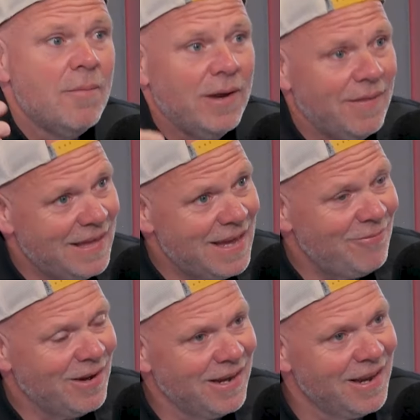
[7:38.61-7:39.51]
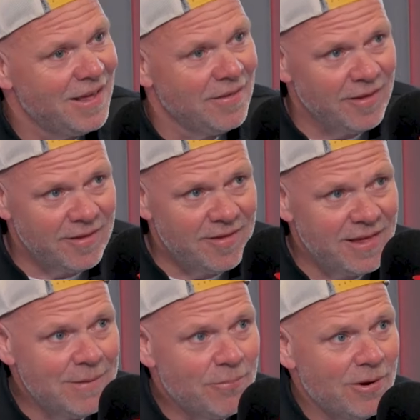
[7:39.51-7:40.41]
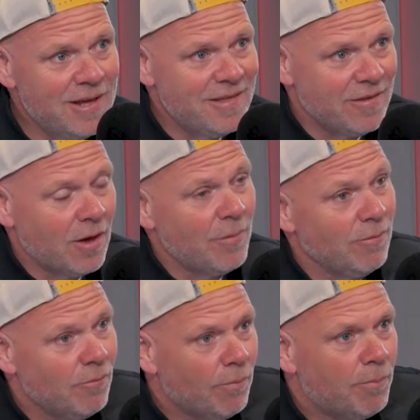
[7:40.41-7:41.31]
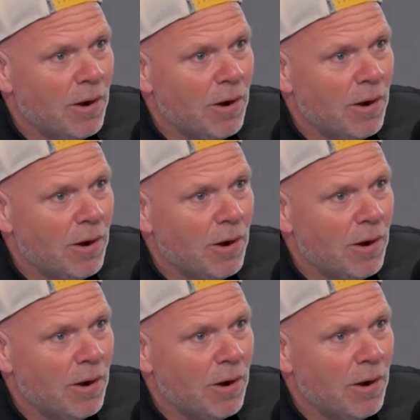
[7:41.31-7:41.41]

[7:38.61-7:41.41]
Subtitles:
But in the evening, these sea breezes come in,